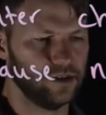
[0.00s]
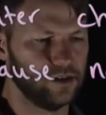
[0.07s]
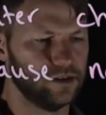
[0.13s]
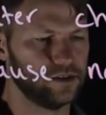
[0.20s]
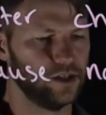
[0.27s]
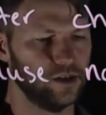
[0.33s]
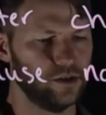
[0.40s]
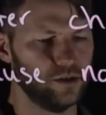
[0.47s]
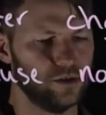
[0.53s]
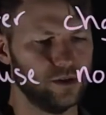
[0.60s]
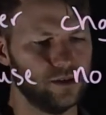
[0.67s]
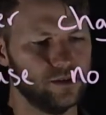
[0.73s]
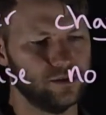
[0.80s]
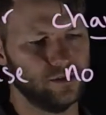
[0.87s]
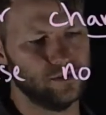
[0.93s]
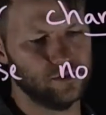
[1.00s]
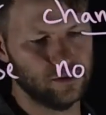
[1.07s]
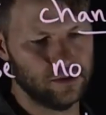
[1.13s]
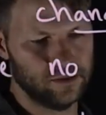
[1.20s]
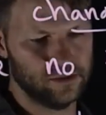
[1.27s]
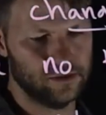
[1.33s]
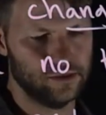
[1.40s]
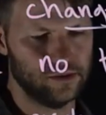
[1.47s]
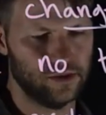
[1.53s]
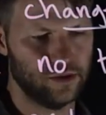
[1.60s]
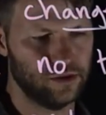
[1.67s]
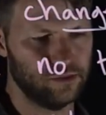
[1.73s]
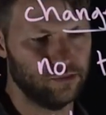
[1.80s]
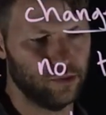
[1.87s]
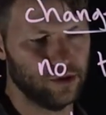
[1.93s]
So
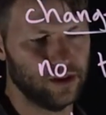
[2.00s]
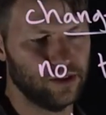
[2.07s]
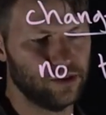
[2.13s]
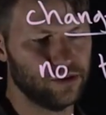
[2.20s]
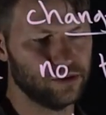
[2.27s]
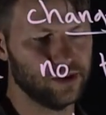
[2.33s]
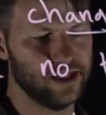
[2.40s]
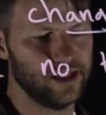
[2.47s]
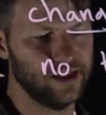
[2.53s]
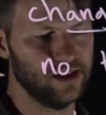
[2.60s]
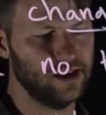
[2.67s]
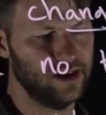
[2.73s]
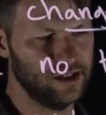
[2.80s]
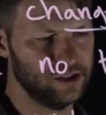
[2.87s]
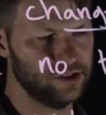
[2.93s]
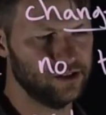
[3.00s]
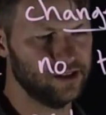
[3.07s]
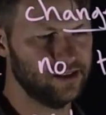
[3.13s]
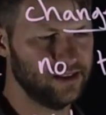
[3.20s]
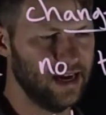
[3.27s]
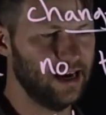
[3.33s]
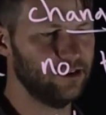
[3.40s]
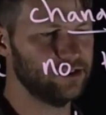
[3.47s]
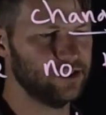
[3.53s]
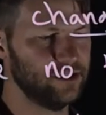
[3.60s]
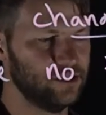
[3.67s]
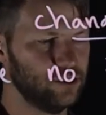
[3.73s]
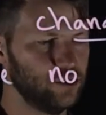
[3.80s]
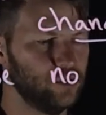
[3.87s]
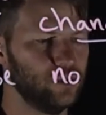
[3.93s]
more than
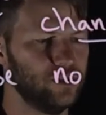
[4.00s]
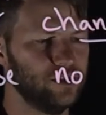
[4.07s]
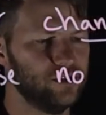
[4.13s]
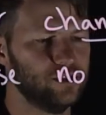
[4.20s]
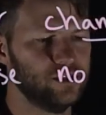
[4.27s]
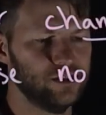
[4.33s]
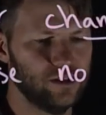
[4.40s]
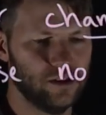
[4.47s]
300,000 joules